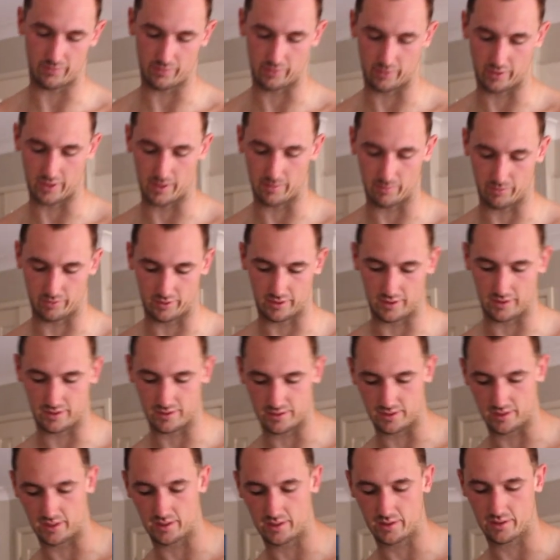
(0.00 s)
it for a couple of
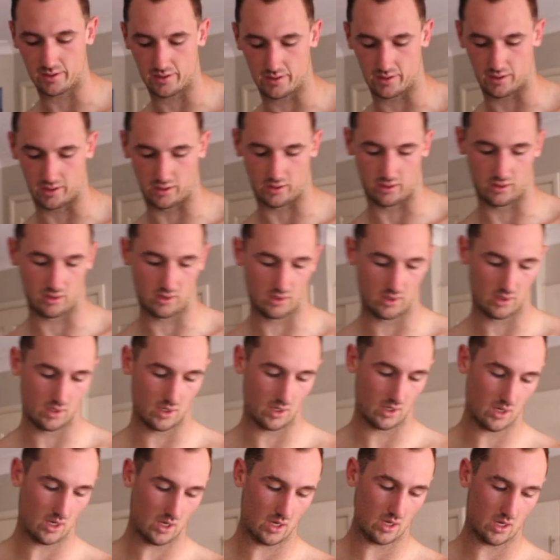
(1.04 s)
years now, so
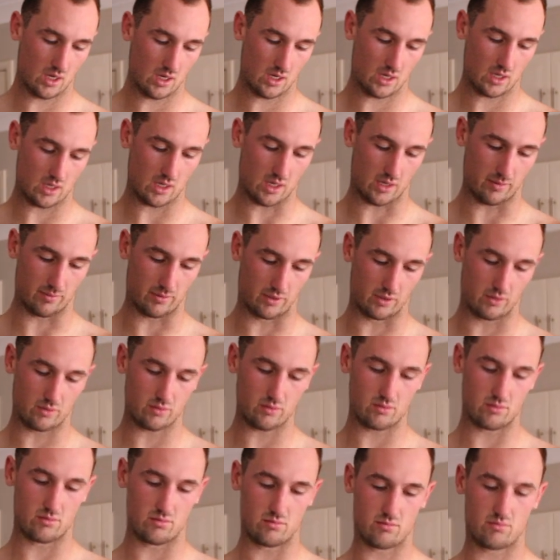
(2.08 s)
mm. yeah, that will be
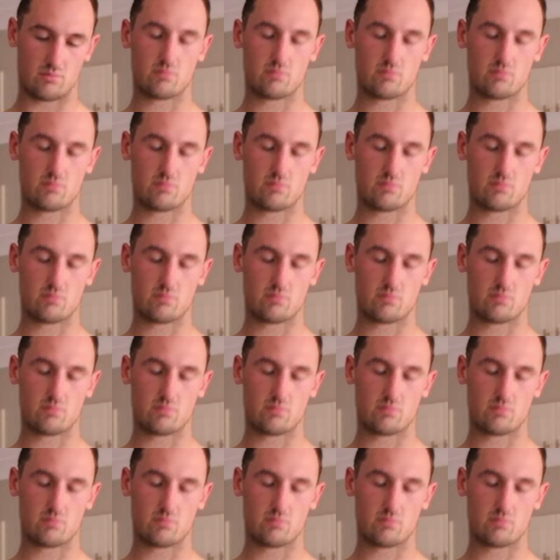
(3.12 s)
good.